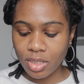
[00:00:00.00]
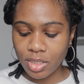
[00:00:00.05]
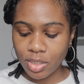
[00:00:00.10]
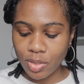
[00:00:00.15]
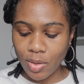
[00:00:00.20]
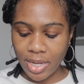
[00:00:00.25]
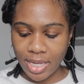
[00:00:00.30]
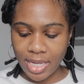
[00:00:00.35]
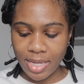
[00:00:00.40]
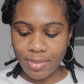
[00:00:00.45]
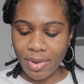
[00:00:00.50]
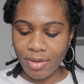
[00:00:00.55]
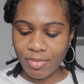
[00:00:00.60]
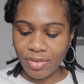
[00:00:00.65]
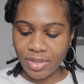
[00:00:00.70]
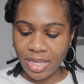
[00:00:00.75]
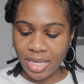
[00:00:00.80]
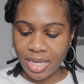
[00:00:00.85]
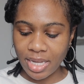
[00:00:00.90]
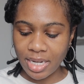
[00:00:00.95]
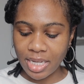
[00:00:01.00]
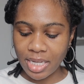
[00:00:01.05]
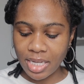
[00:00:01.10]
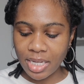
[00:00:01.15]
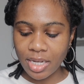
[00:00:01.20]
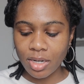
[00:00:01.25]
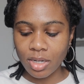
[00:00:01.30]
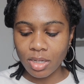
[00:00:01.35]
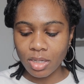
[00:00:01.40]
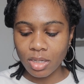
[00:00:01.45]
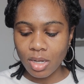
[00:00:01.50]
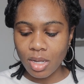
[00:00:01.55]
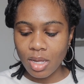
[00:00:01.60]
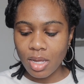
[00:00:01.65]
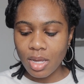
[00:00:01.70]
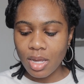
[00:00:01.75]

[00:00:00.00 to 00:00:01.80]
So I keep everything in here.